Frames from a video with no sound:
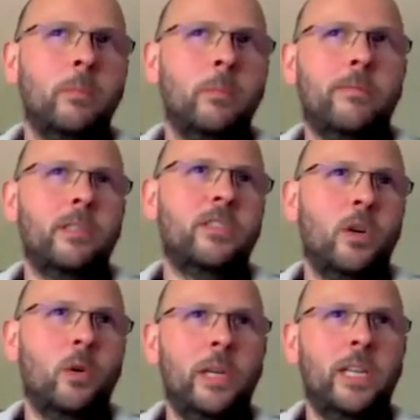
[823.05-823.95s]
so we
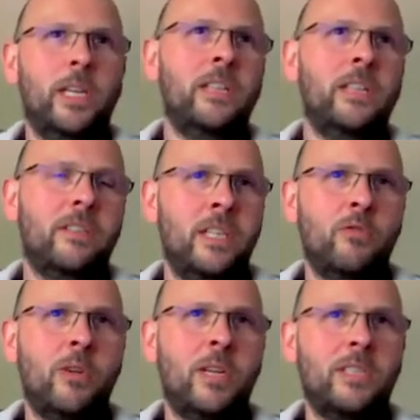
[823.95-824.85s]
need the addresses of
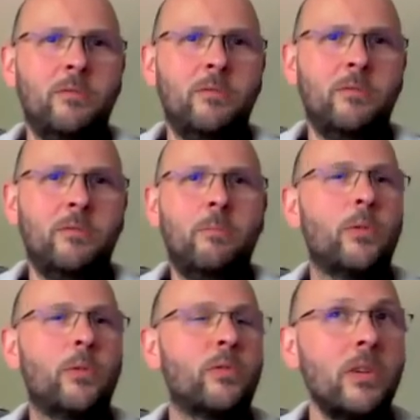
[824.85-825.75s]
both screens.